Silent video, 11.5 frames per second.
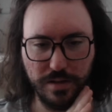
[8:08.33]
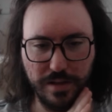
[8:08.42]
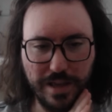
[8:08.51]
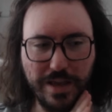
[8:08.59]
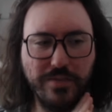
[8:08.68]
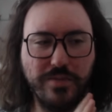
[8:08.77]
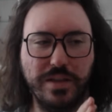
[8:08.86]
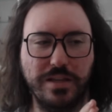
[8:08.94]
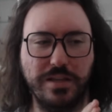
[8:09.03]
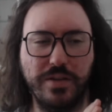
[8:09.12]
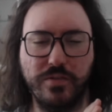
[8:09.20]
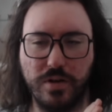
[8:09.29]

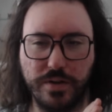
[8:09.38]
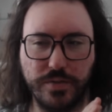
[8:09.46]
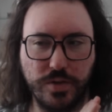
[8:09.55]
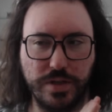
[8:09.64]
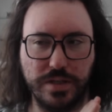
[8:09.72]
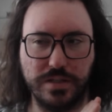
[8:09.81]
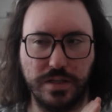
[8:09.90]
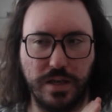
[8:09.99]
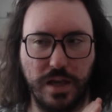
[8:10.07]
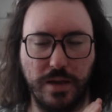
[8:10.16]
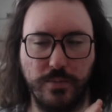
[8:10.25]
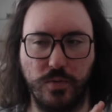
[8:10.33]
if Call of Duty is the
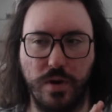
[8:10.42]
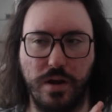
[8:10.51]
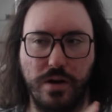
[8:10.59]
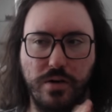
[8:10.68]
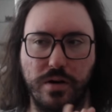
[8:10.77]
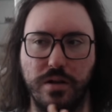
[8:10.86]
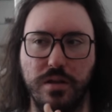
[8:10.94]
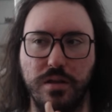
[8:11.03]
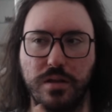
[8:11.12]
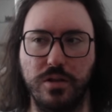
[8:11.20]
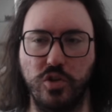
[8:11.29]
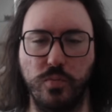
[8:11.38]
game where
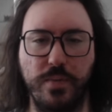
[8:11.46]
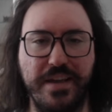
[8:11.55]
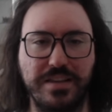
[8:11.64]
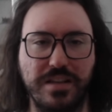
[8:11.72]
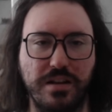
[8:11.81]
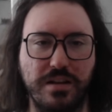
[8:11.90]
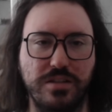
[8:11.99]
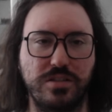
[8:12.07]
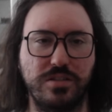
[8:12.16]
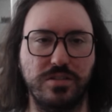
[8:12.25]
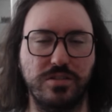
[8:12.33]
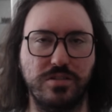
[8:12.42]
you basically
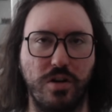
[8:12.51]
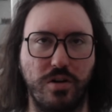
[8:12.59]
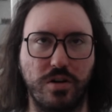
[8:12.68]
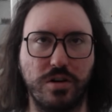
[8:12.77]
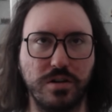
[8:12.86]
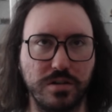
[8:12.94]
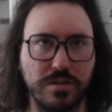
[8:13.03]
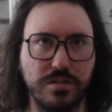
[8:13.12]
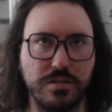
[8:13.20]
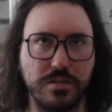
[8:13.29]
start